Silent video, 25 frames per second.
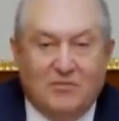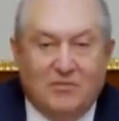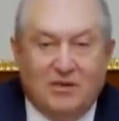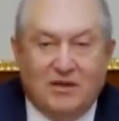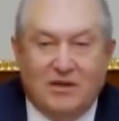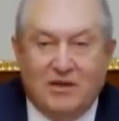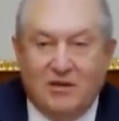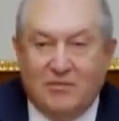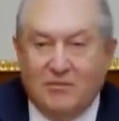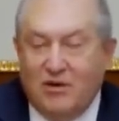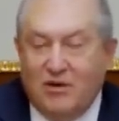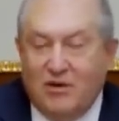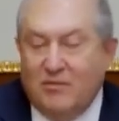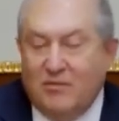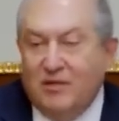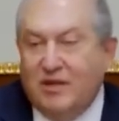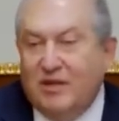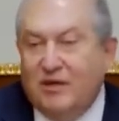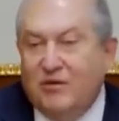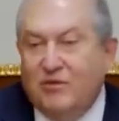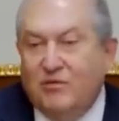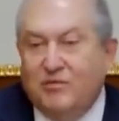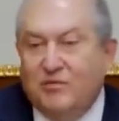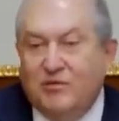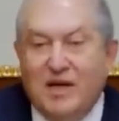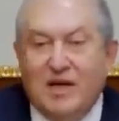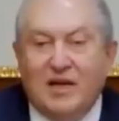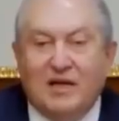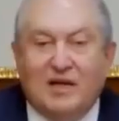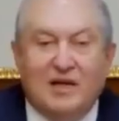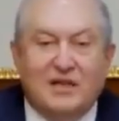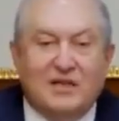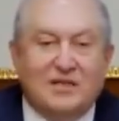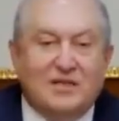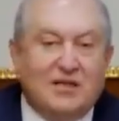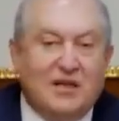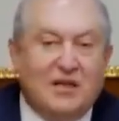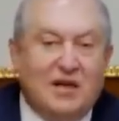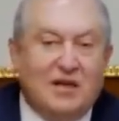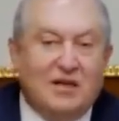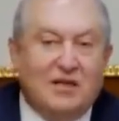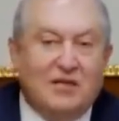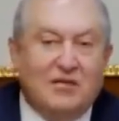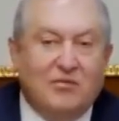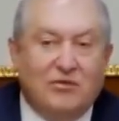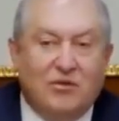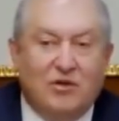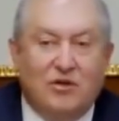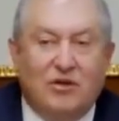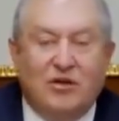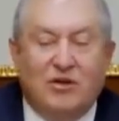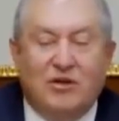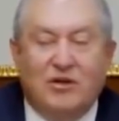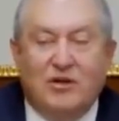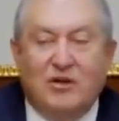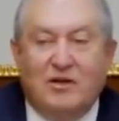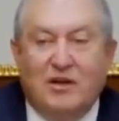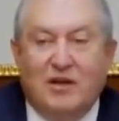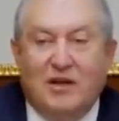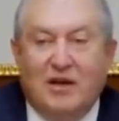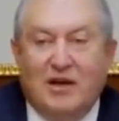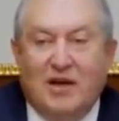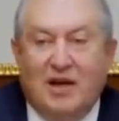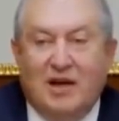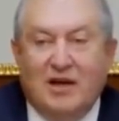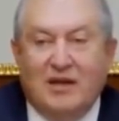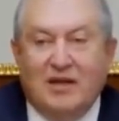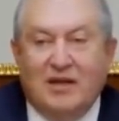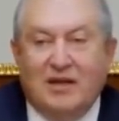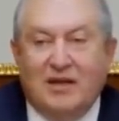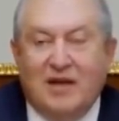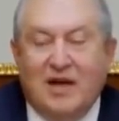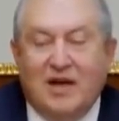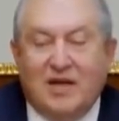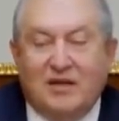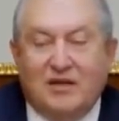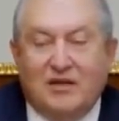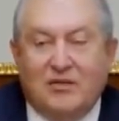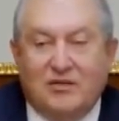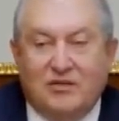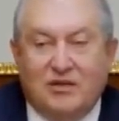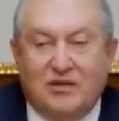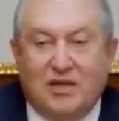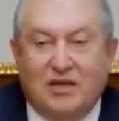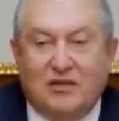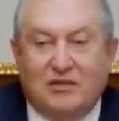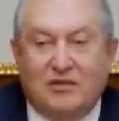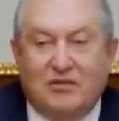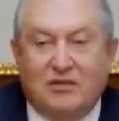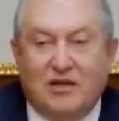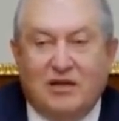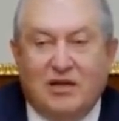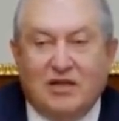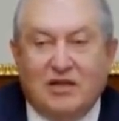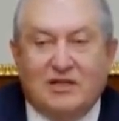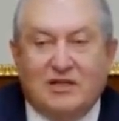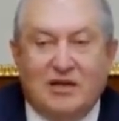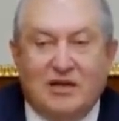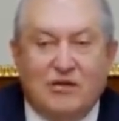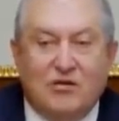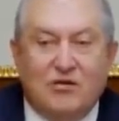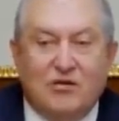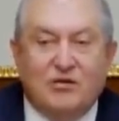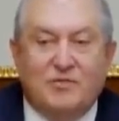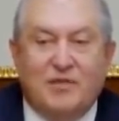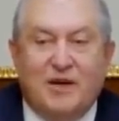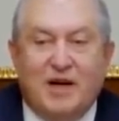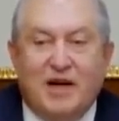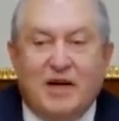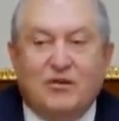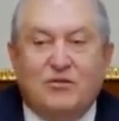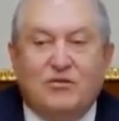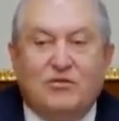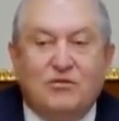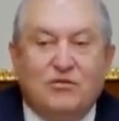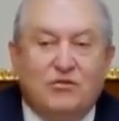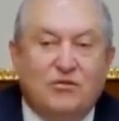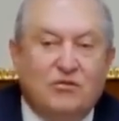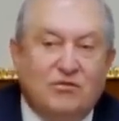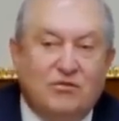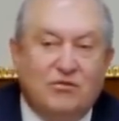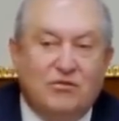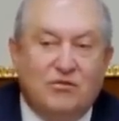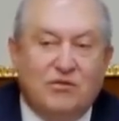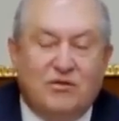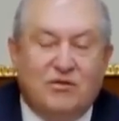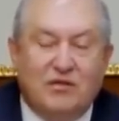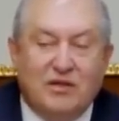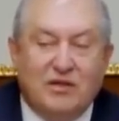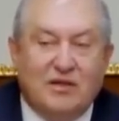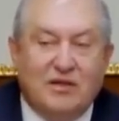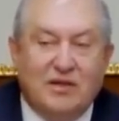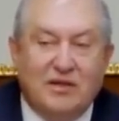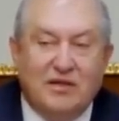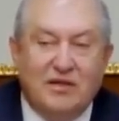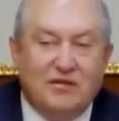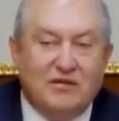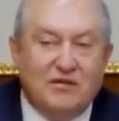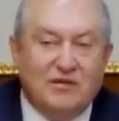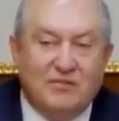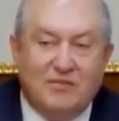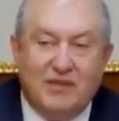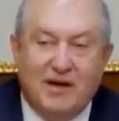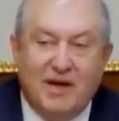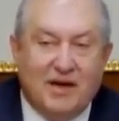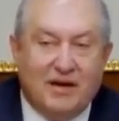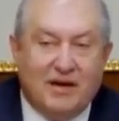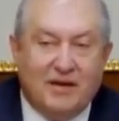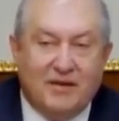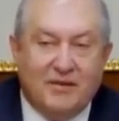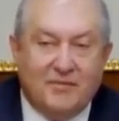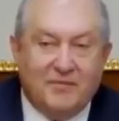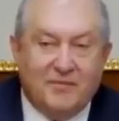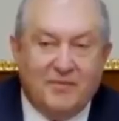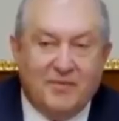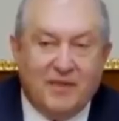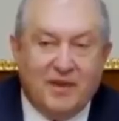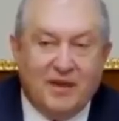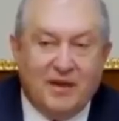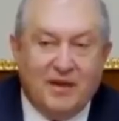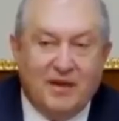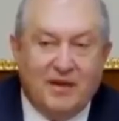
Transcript: But the moment you break it, start a war, I think that trust goes back to 30 years back.